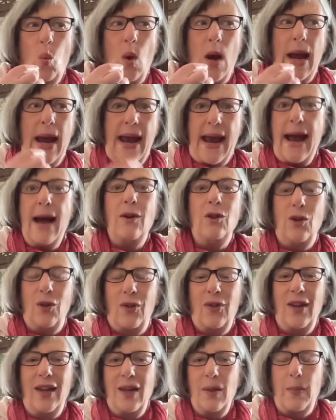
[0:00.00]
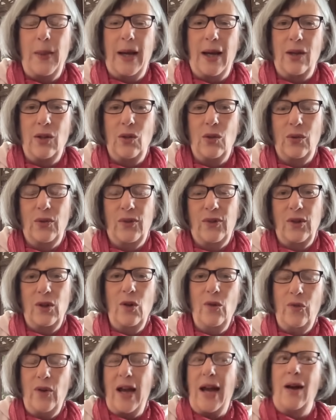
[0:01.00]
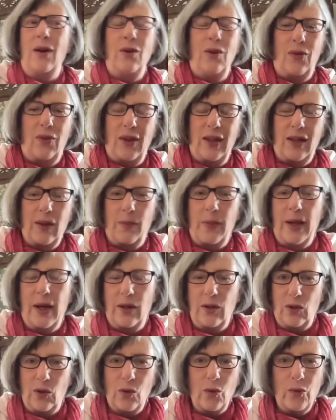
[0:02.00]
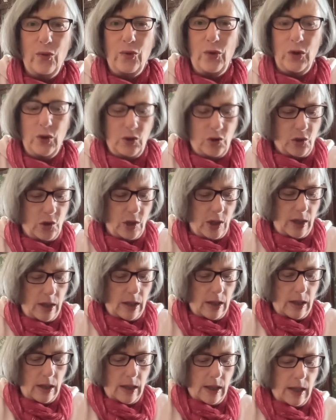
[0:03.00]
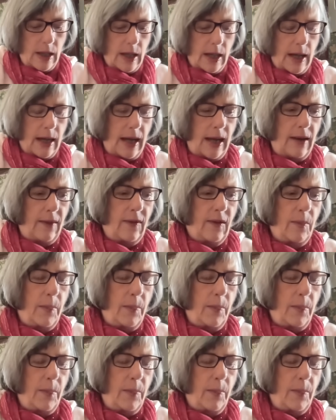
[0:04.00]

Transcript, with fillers: how you think about yourself, how you think about your future. It's